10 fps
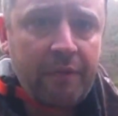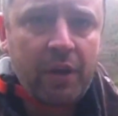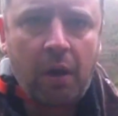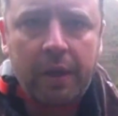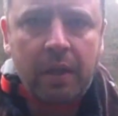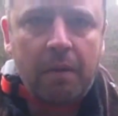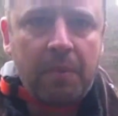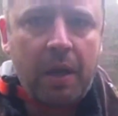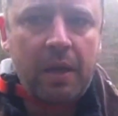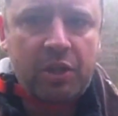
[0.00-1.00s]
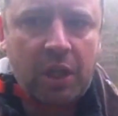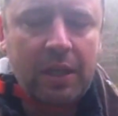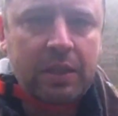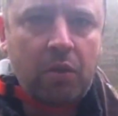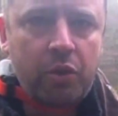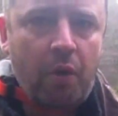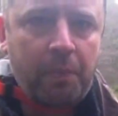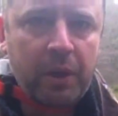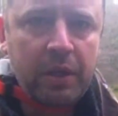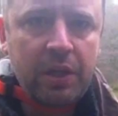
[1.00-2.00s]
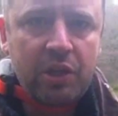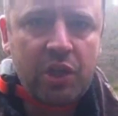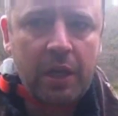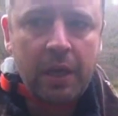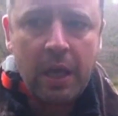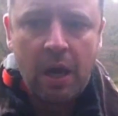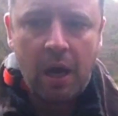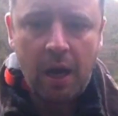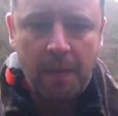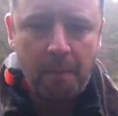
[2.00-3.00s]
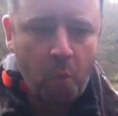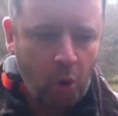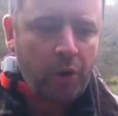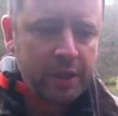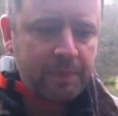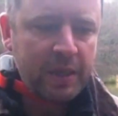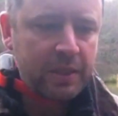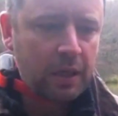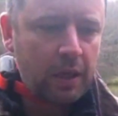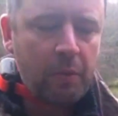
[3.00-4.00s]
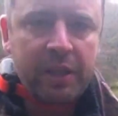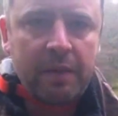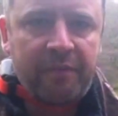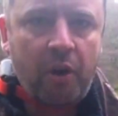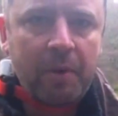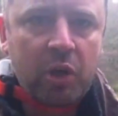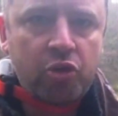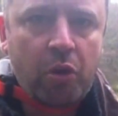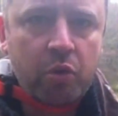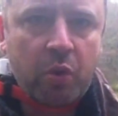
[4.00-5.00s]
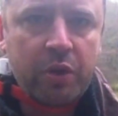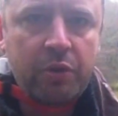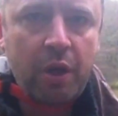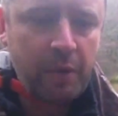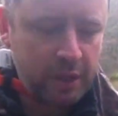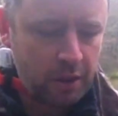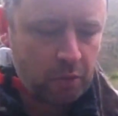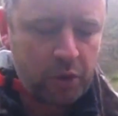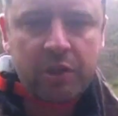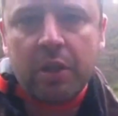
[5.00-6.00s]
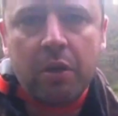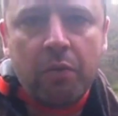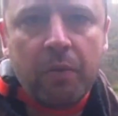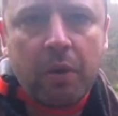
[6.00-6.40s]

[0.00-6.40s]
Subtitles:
if you like, is your classical and your operant conditioning. One is basically where the environment controls what you do, and the other one is that you